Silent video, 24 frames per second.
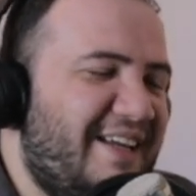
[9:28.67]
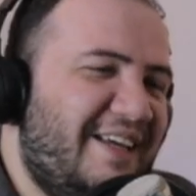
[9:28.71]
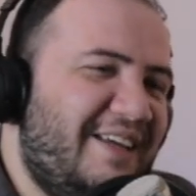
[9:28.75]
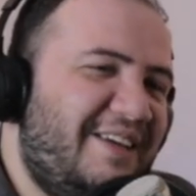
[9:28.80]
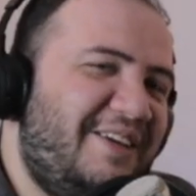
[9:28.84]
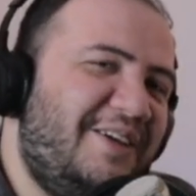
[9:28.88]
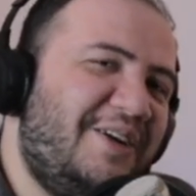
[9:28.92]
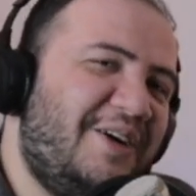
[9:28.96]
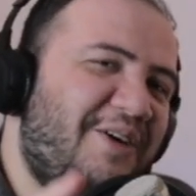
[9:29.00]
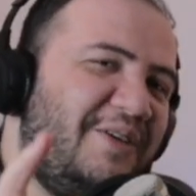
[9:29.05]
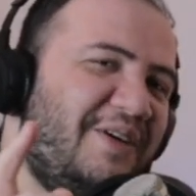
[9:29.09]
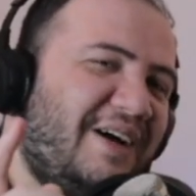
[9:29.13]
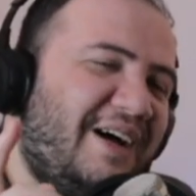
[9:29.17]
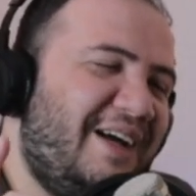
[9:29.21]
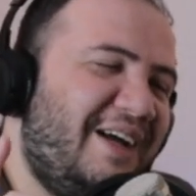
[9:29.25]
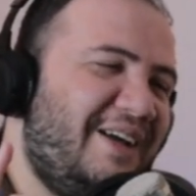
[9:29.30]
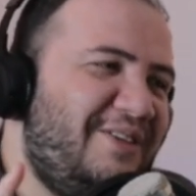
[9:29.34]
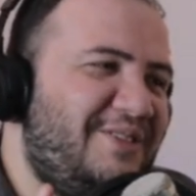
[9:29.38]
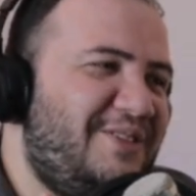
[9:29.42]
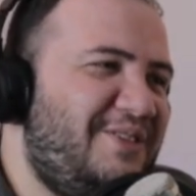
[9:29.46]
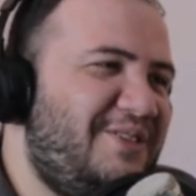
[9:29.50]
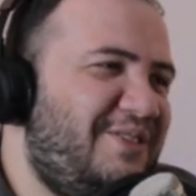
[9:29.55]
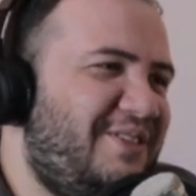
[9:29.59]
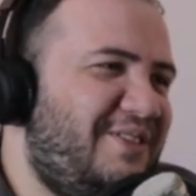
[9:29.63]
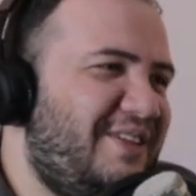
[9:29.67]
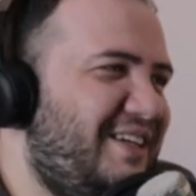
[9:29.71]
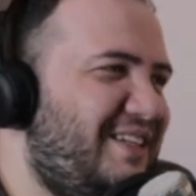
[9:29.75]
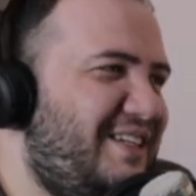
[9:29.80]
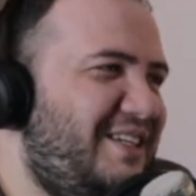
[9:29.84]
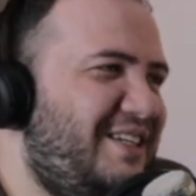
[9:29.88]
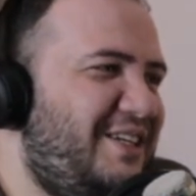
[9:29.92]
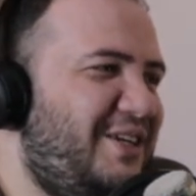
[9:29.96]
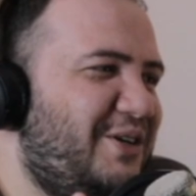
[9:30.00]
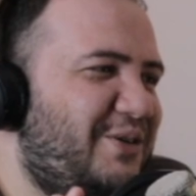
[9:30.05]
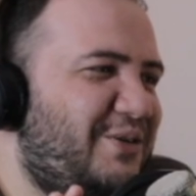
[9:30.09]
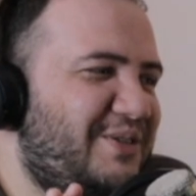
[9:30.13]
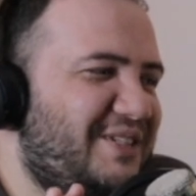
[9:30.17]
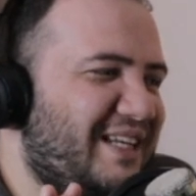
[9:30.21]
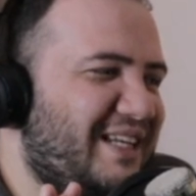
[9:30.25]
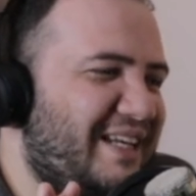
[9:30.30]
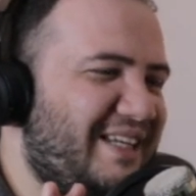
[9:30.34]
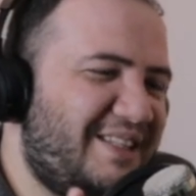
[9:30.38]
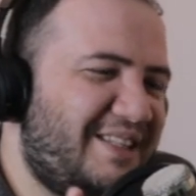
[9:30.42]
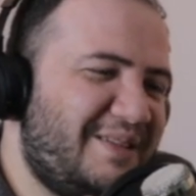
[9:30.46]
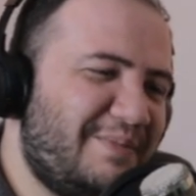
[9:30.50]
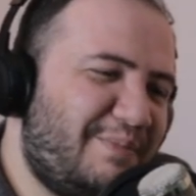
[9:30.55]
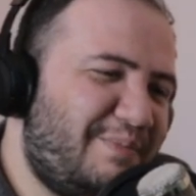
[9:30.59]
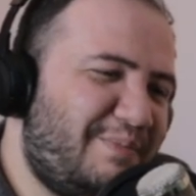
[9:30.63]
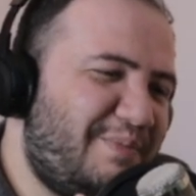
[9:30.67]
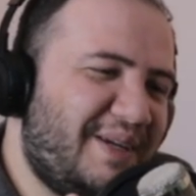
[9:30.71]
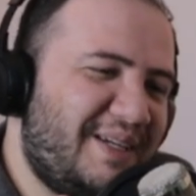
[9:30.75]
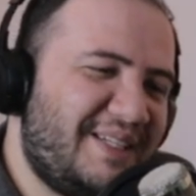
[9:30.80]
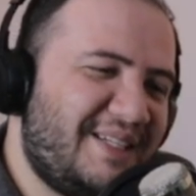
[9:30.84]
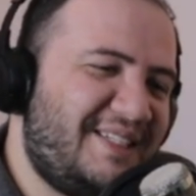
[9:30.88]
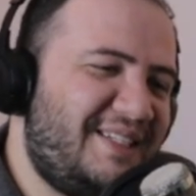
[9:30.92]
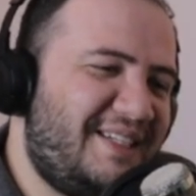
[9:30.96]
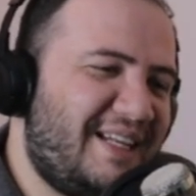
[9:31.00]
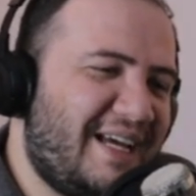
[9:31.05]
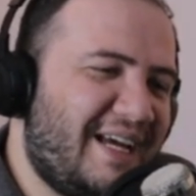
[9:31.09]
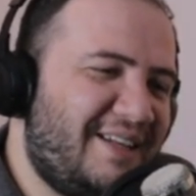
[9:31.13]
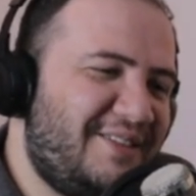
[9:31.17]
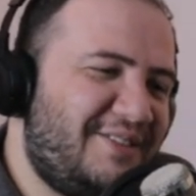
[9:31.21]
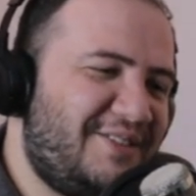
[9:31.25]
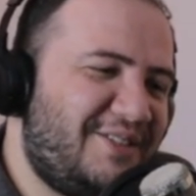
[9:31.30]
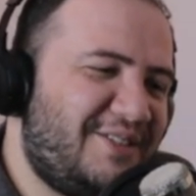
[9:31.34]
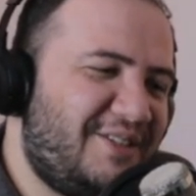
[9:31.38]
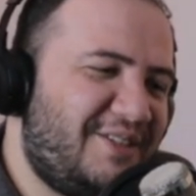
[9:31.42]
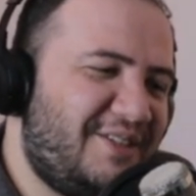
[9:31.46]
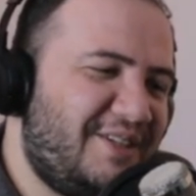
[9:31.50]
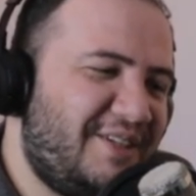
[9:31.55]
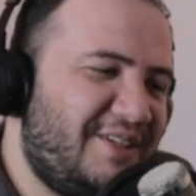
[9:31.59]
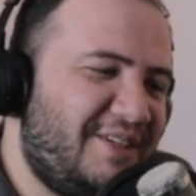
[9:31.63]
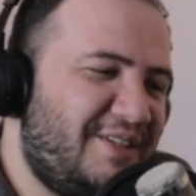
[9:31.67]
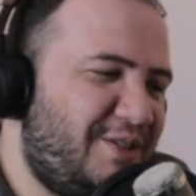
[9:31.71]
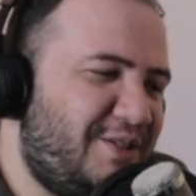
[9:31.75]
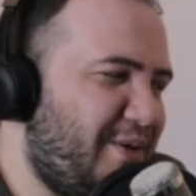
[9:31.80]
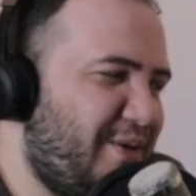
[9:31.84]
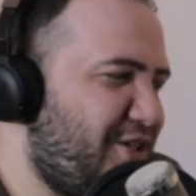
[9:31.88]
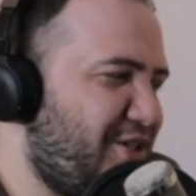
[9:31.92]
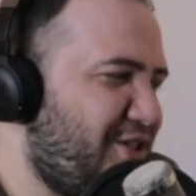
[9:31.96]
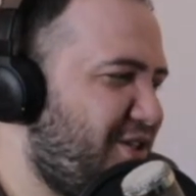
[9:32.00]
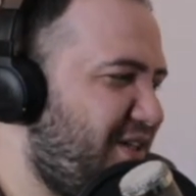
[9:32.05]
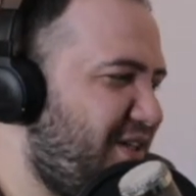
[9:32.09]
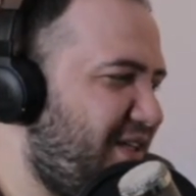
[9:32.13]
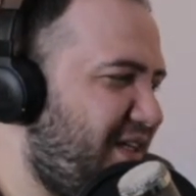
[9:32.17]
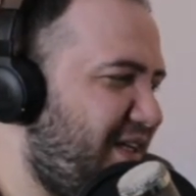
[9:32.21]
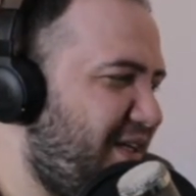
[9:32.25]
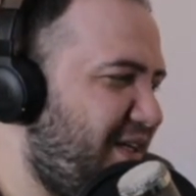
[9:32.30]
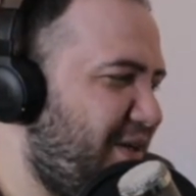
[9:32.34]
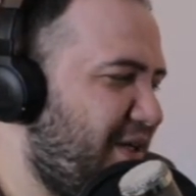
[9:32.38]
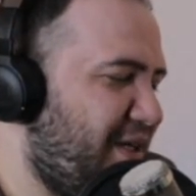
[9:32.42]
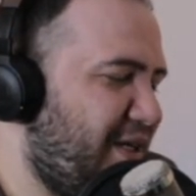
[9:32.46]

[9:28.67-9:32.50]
you know, I used to think Neo was like the best dancer, especially